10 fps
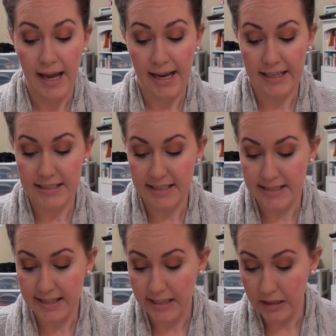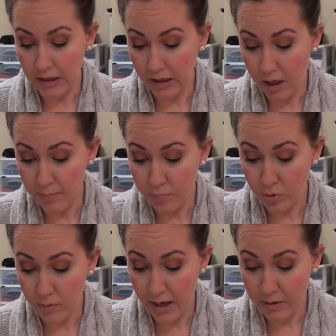and it's the La
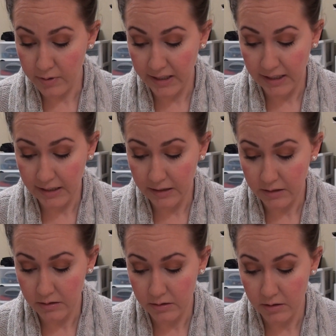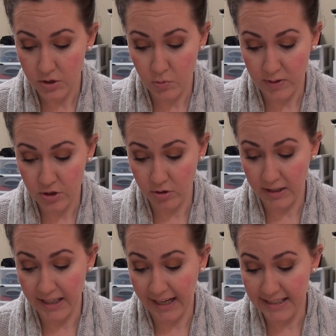Prairie
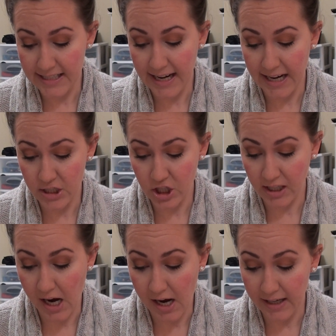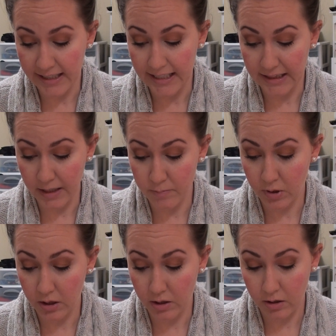Switzerland Anti-Aging Eye and Lip
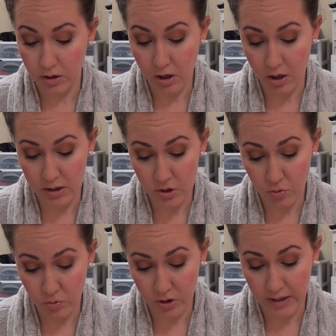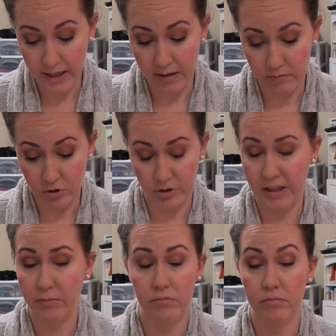Contour
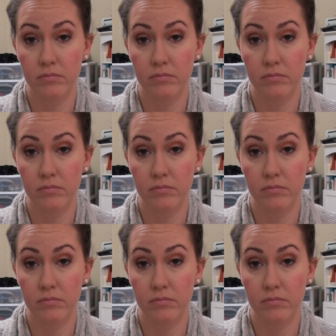Cream.